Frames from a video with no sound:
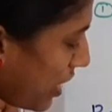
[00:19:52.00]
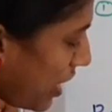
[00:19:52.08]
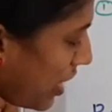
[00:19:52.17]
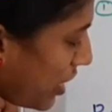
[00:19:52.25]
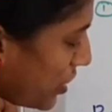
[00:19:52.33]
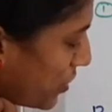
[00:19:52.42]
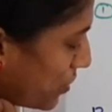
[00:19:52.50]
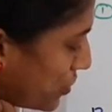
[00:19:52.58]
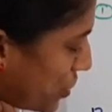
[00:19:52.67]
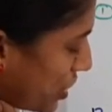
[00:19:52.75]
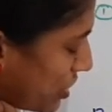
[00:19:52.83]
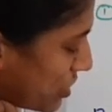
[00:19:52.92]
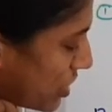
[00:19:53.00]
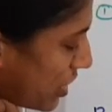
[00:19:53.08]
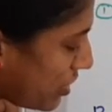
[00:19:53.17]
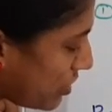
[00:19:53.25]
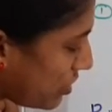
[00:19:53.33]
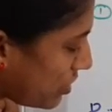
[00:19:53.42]
AUG is
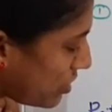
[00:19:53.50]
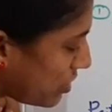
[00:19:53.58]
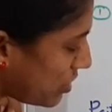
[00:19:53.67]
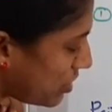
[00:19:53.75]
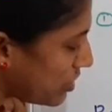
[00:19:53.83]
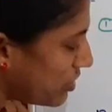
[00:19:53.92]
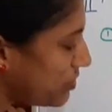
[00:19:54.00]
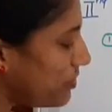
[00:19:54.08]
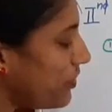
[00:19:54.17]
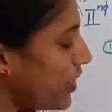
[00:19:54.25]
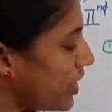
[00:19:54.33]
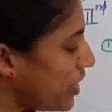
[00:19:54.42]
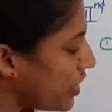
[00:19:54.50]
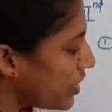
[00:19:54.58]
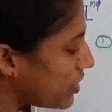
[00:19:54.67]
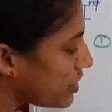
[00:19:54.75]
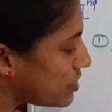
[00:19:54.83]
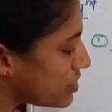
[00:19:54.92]
here.
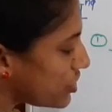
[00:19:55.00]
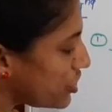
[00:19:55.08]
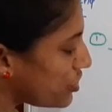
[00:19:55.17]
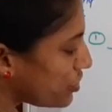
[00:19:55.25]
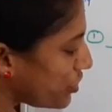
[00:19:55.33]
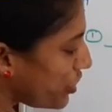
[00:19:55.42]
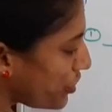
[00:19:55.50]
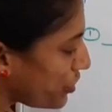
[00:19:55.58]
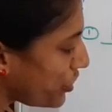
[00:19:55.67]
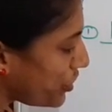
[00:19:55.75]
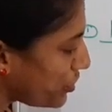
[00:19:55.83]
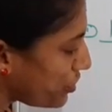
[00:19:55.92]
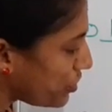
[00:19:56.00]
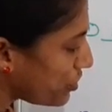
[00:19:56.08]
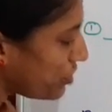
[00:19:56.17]
Here is UUU.